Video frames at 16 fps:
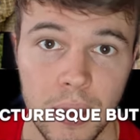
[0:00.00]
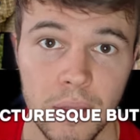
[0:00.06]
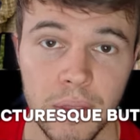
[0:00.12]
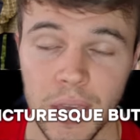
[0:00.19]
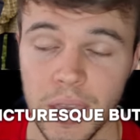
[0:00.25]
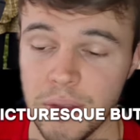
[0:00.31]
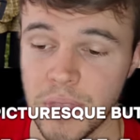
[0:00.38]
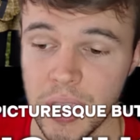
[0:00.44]

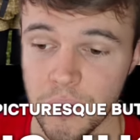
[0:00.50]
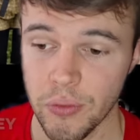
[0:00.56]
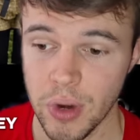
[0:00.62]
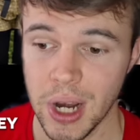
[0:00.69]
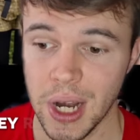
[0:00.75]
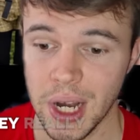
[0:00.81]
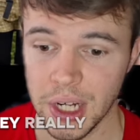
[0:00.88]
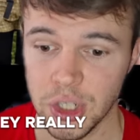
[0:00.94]
They
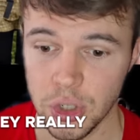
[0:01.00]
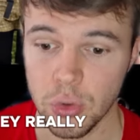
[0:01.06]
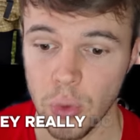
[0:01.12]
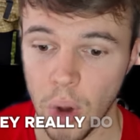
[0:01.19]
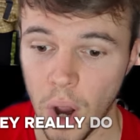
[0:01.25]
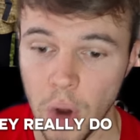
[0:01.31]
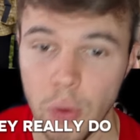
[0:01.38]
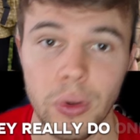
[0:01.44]
really do
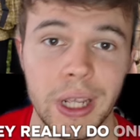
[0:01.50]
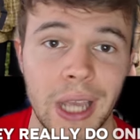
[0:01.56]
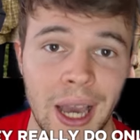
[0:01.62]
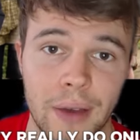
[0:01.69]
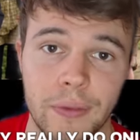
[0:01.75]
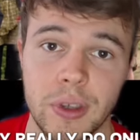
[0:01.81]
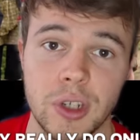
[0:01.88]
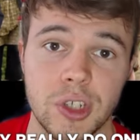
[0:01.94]
only
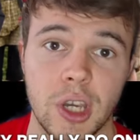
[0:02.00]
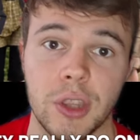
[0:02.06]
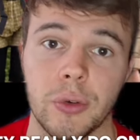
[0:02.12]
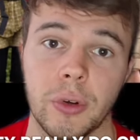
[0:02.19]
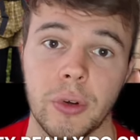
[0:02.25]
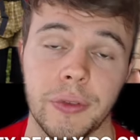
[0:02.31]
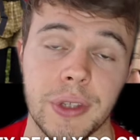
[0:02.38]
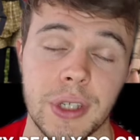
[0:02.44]
have each
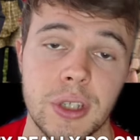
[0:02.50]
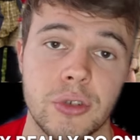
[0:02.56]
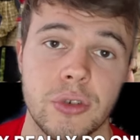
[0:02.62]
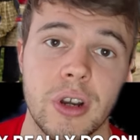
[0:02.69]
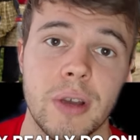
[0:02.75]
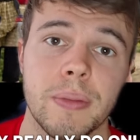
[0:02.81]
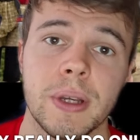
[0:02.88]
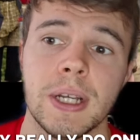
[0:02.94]
other on this
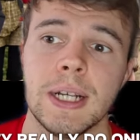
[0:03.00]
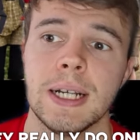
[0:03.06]
trip.